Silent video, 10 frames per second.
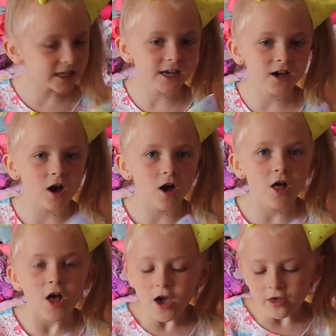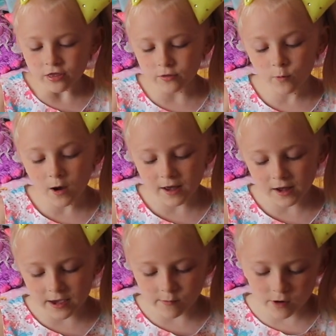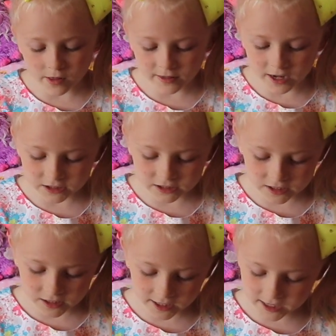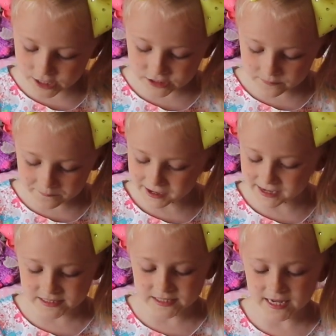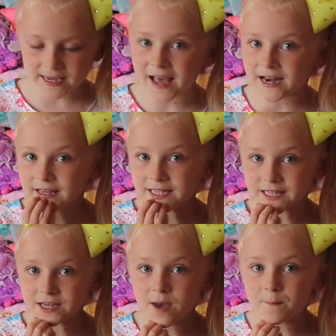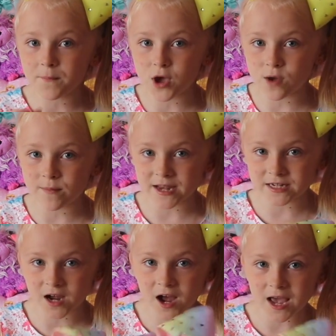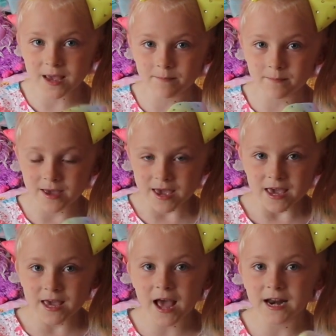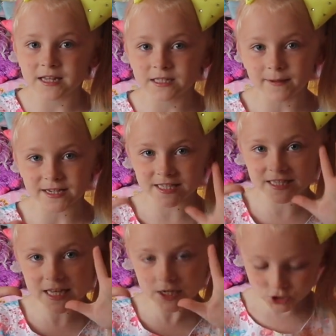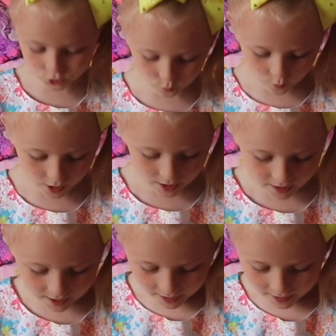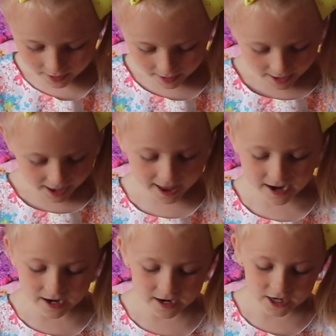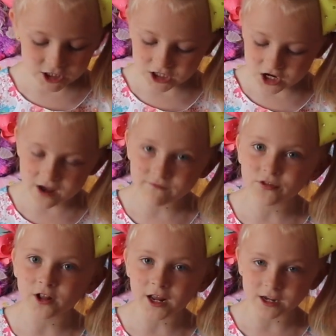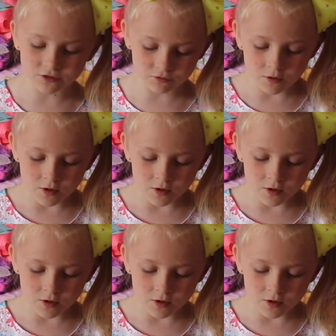like the a one that's like it's amazing and it's like a mermaid type and it's my sixth one and I just love the like